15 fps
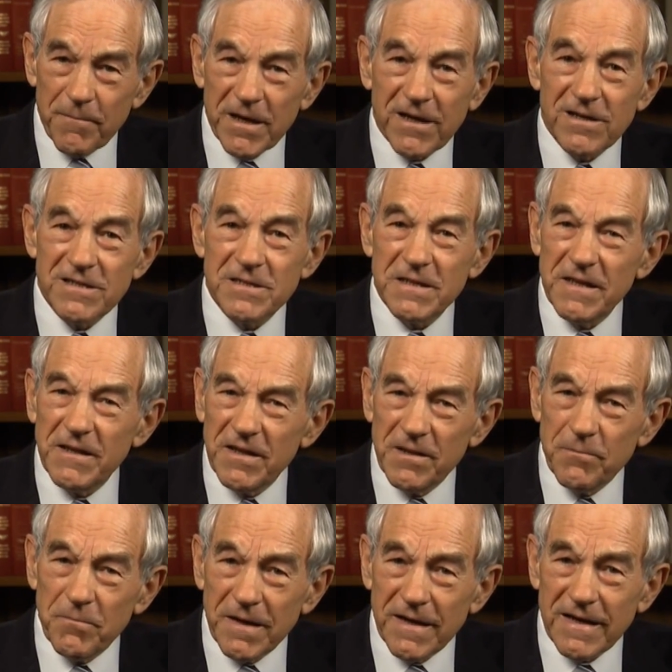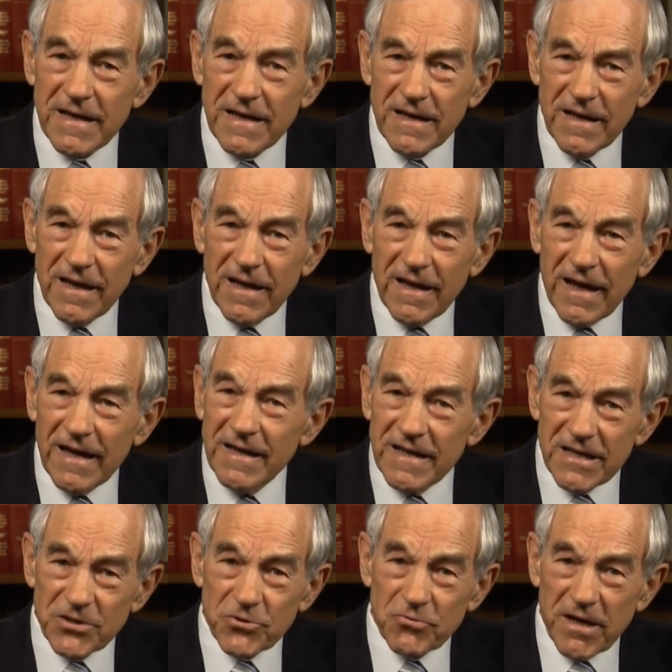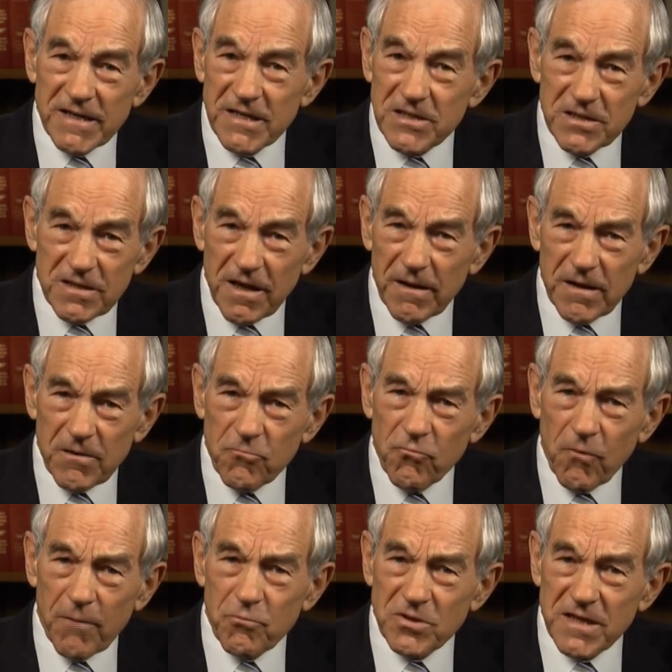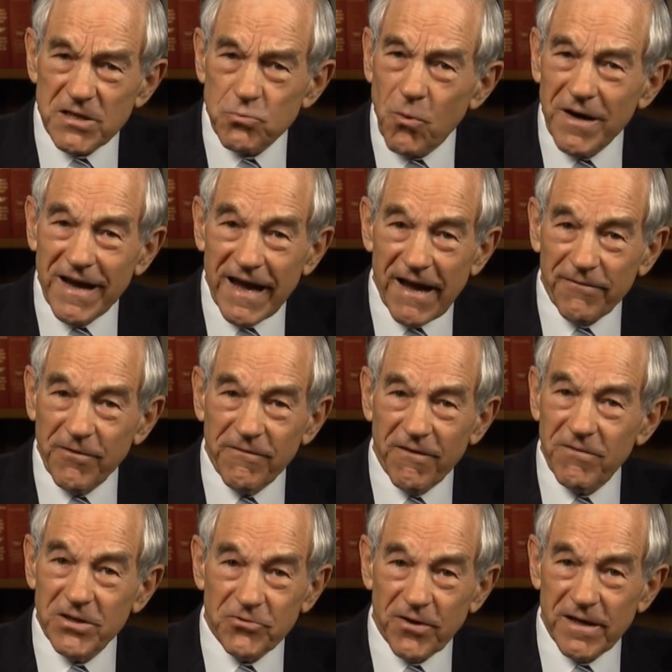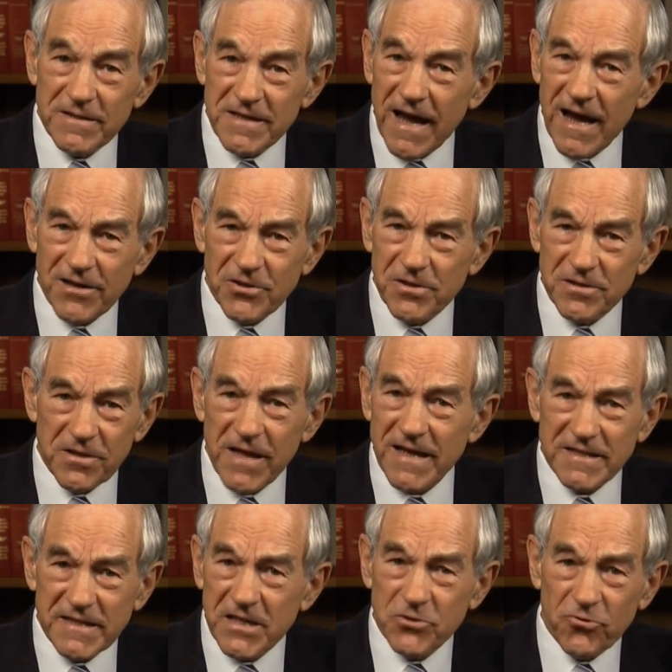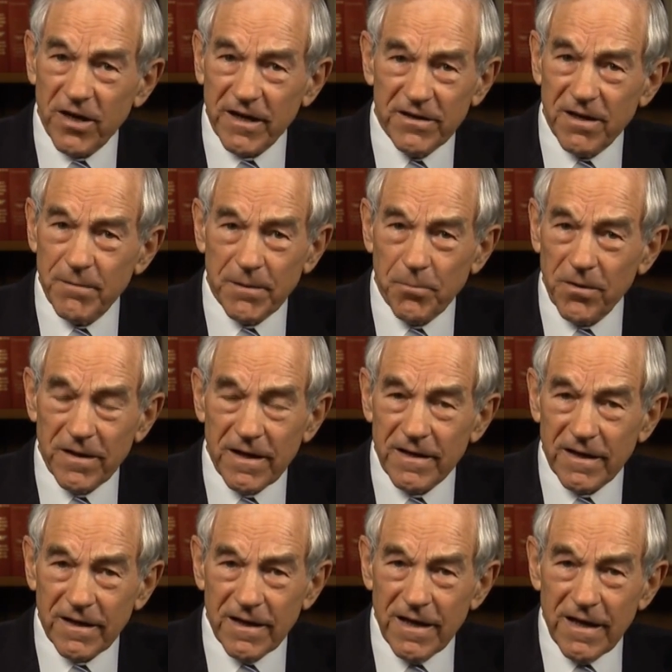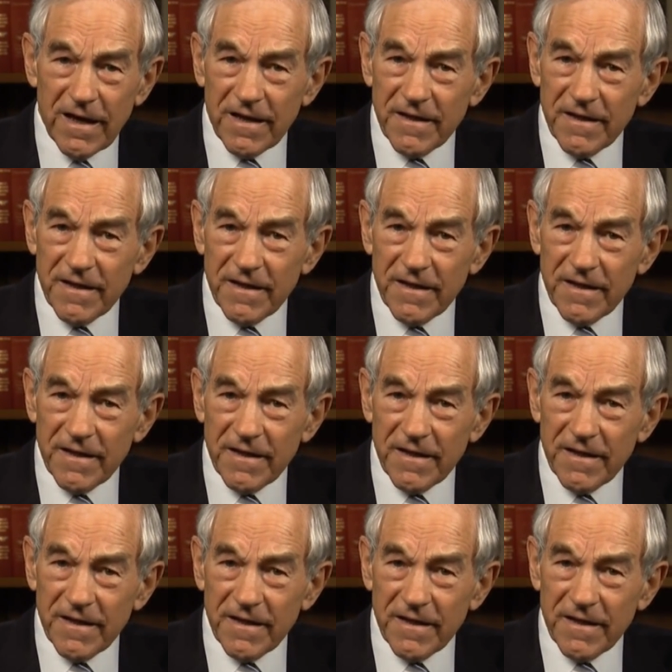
because the money and the interest rates it represents 1/2 of every transaction. So that's central economic planning